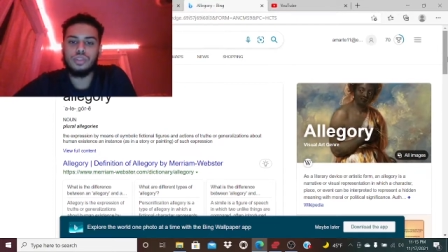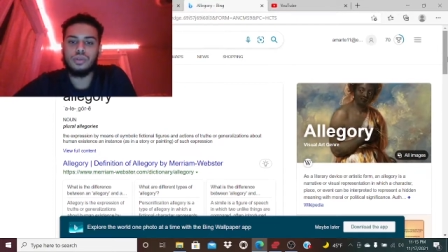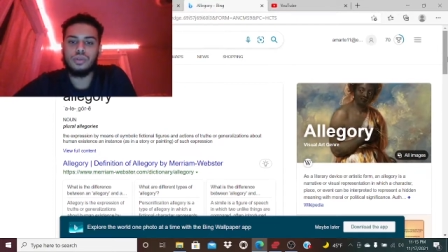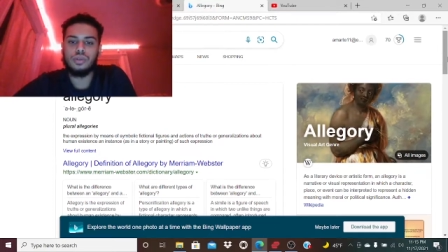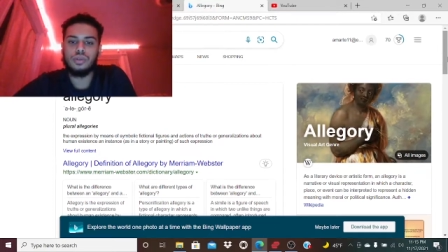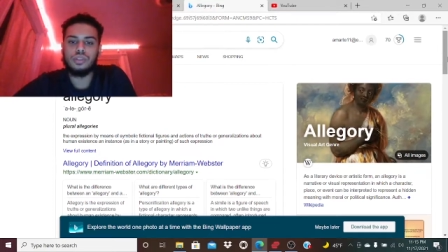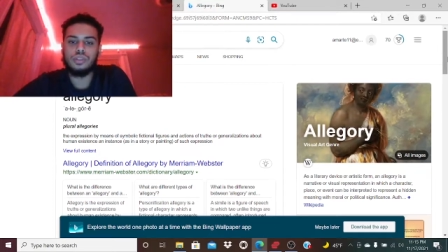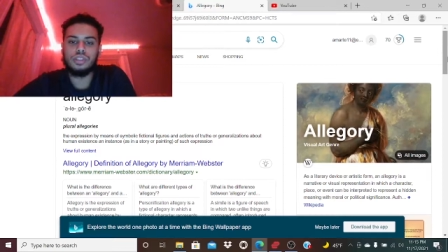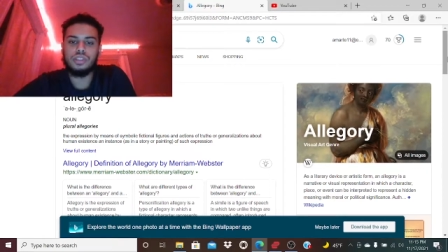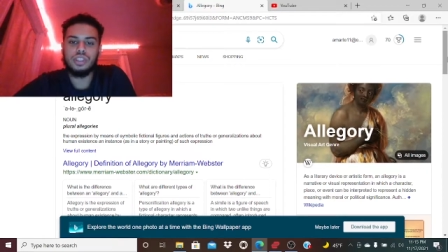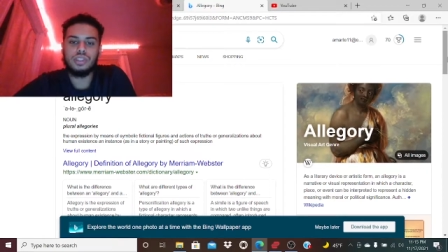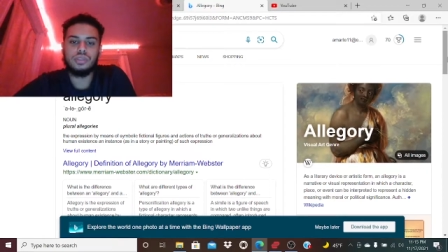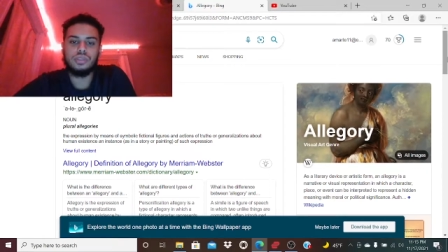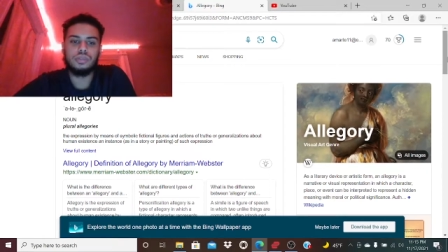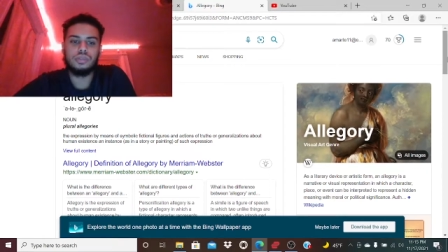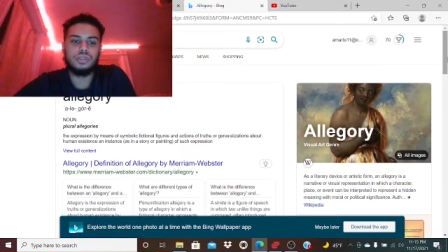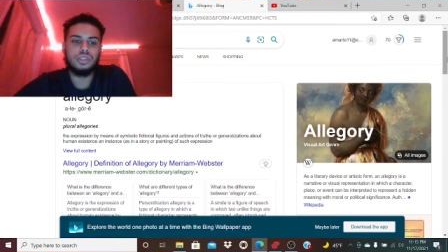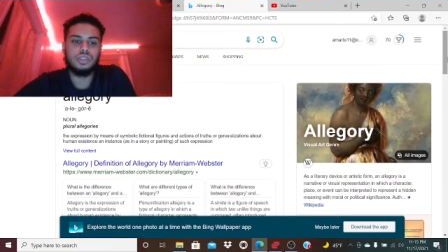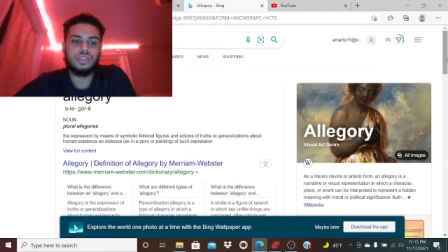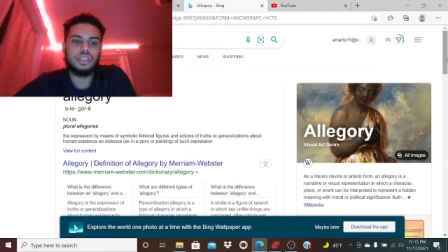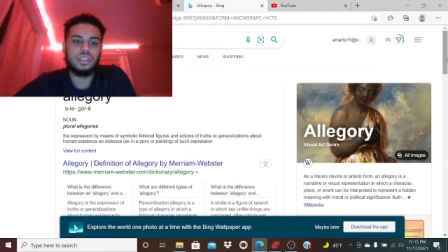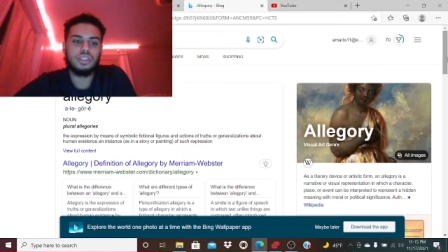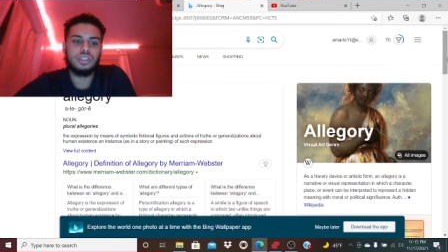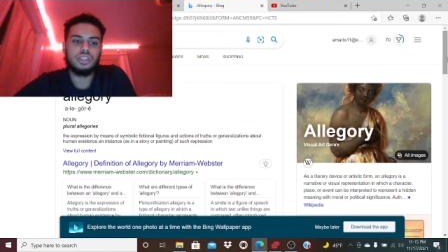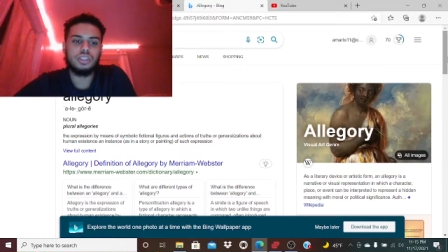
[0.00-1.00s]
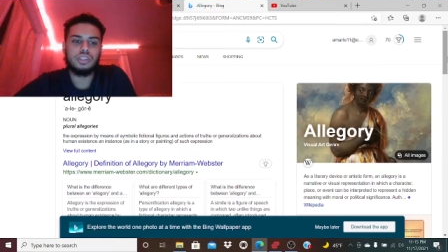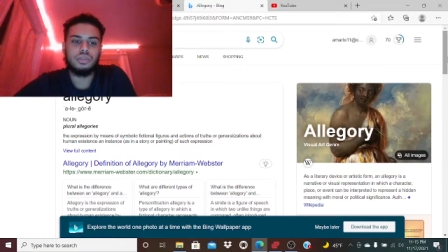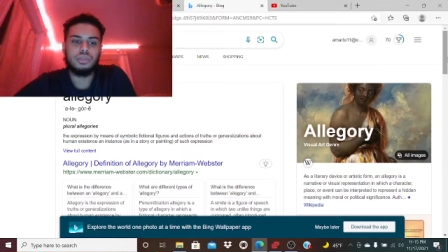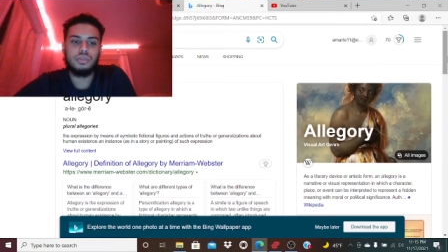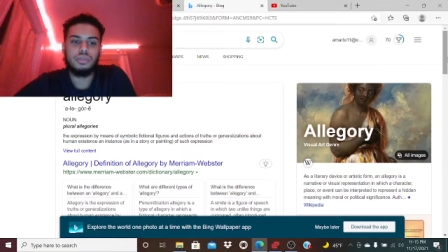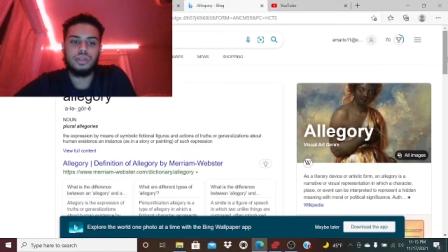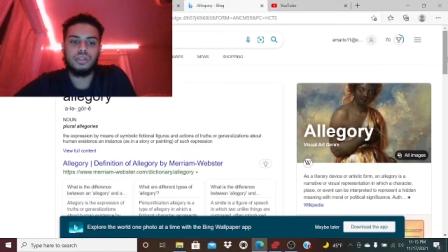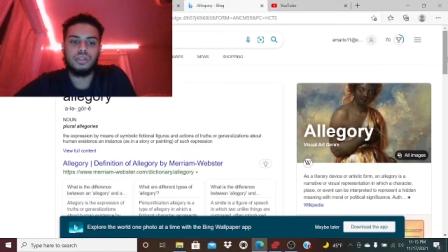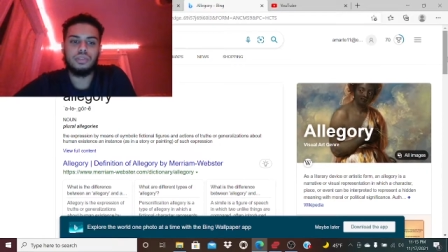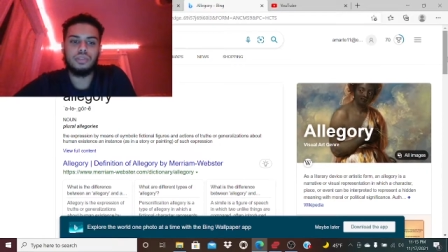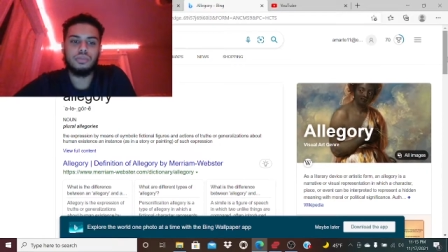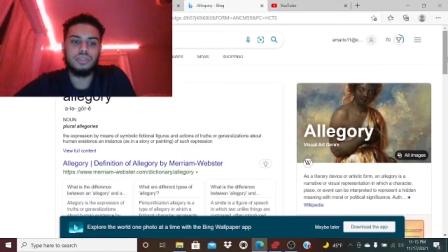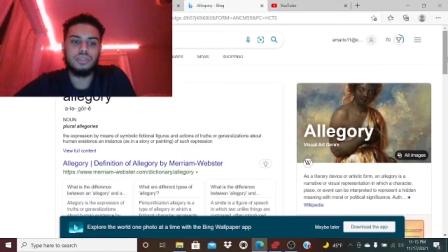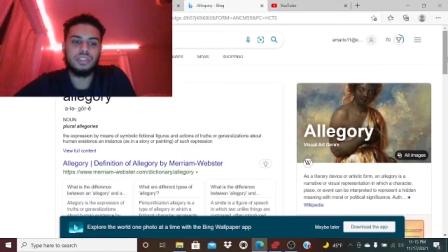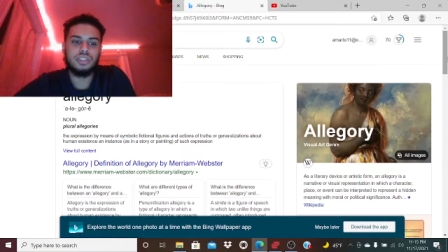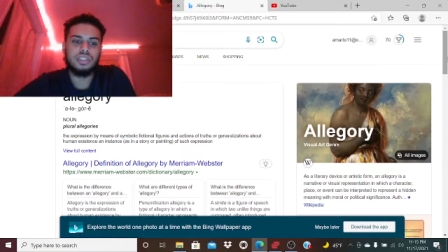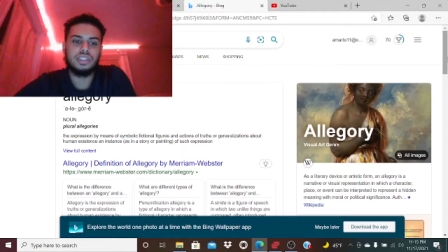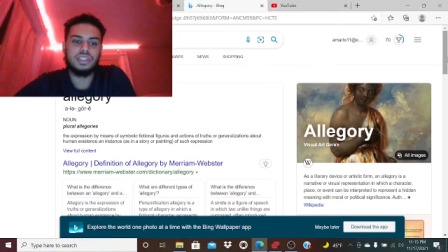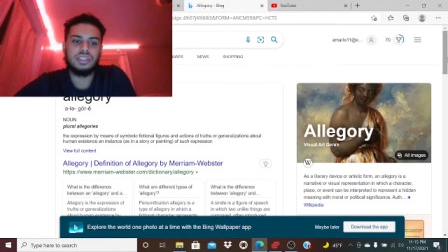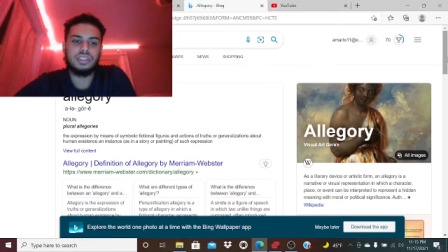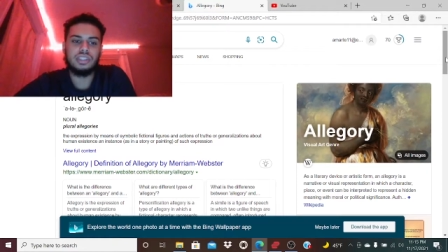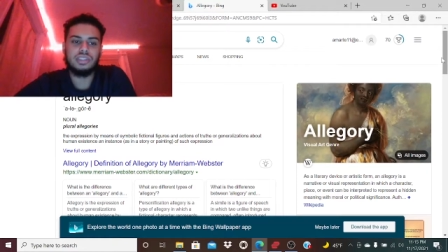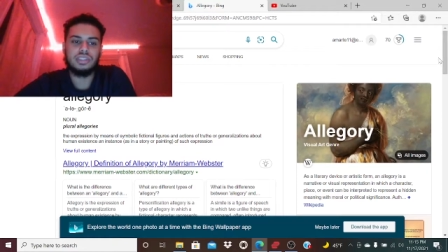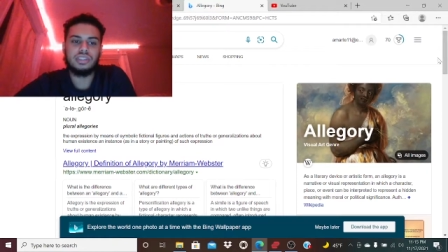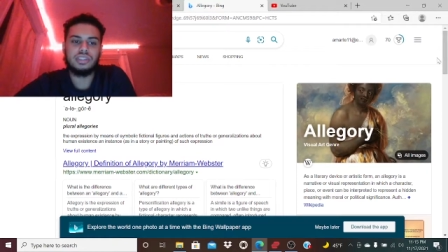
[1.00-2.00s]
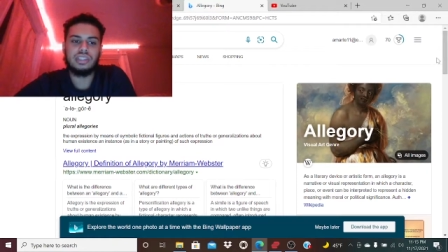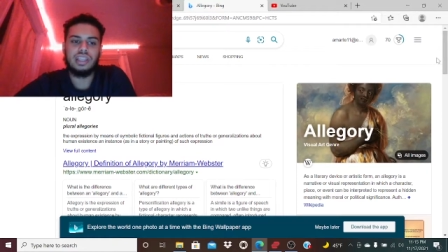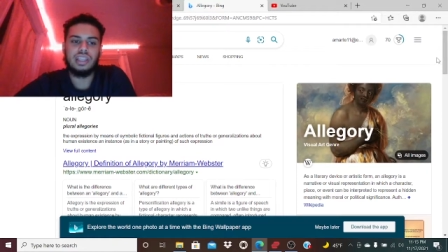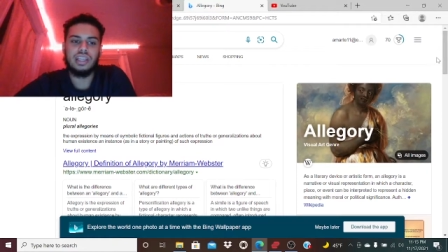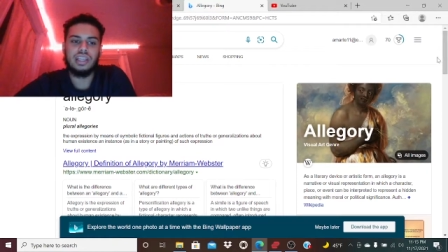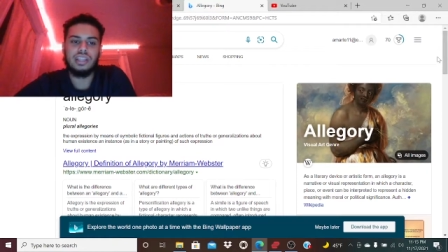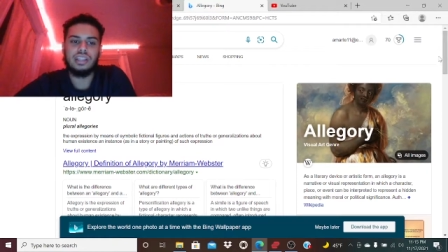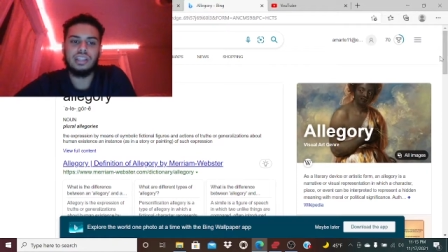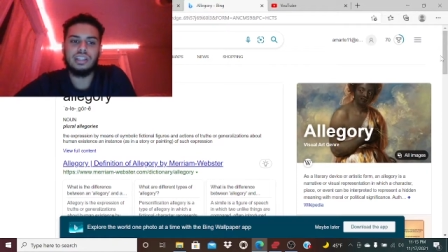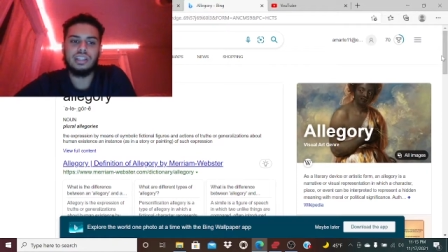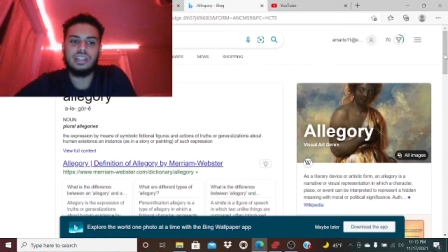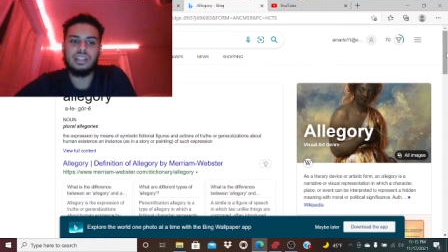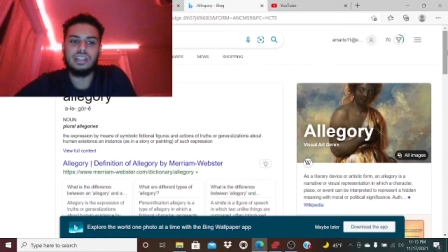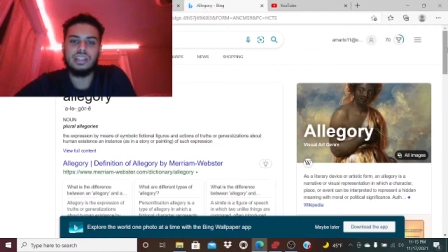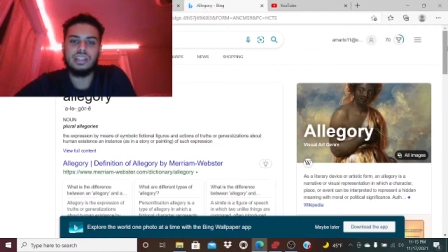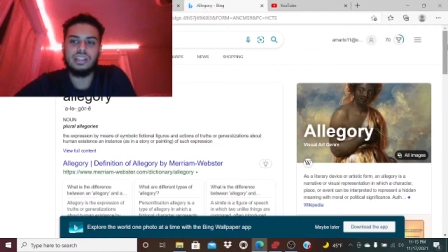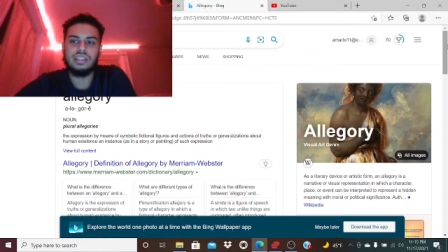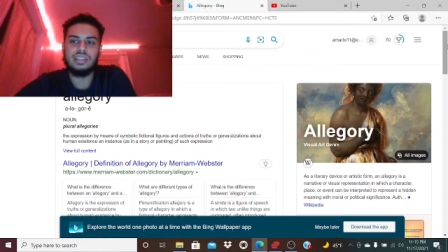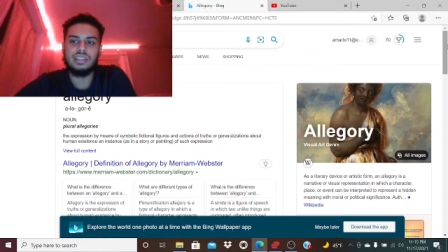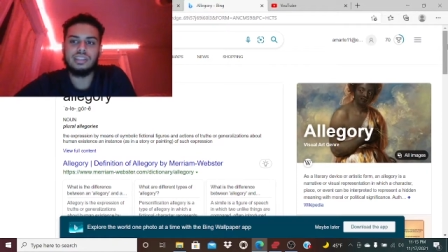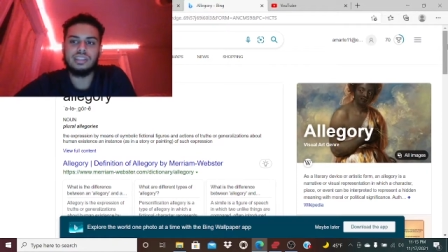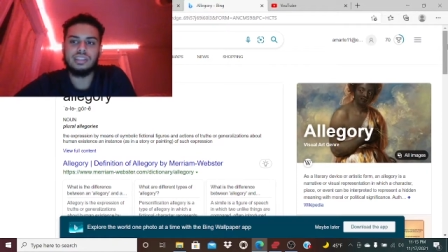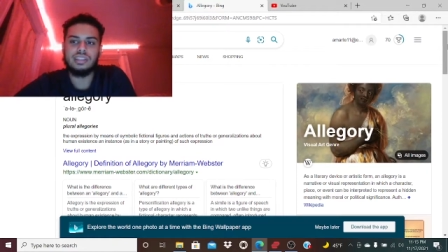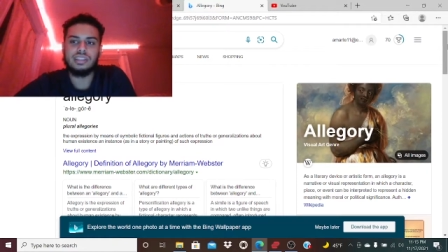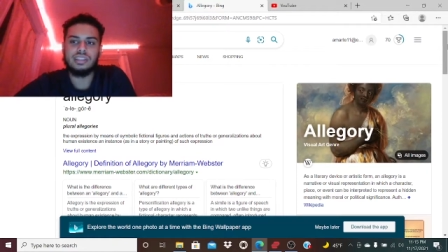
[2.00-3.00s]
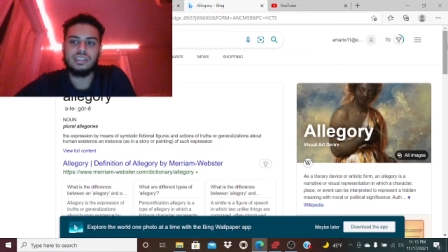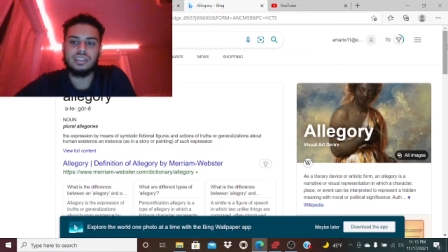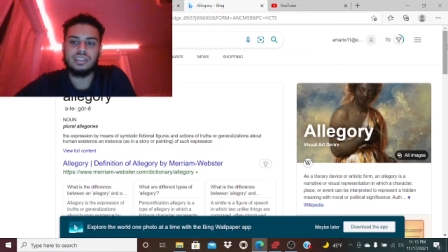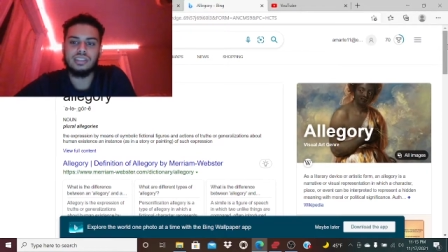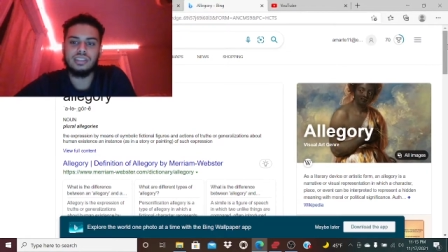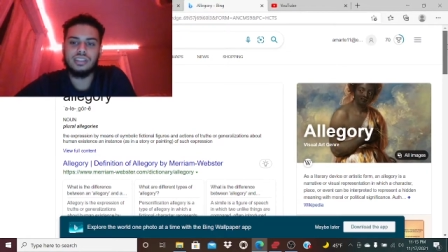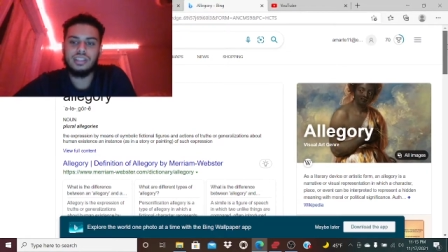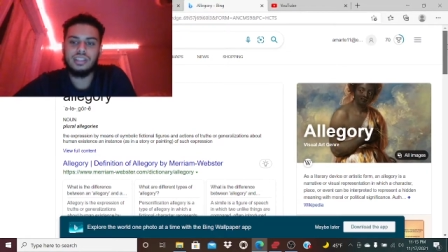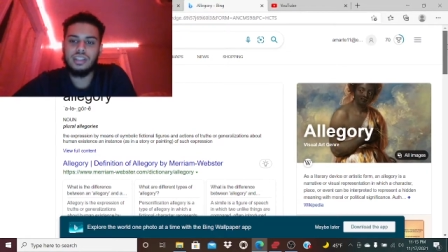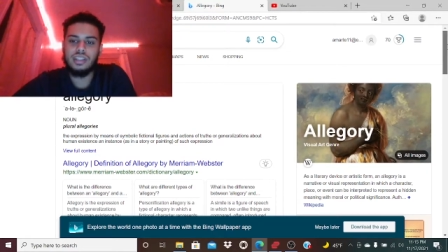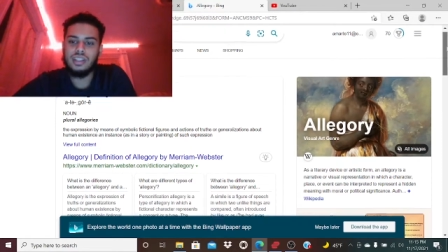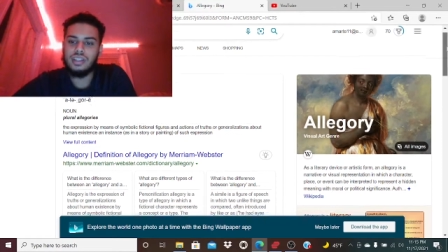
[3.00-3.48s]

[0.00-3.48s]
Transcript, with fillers: or generalizations about human existence and instance.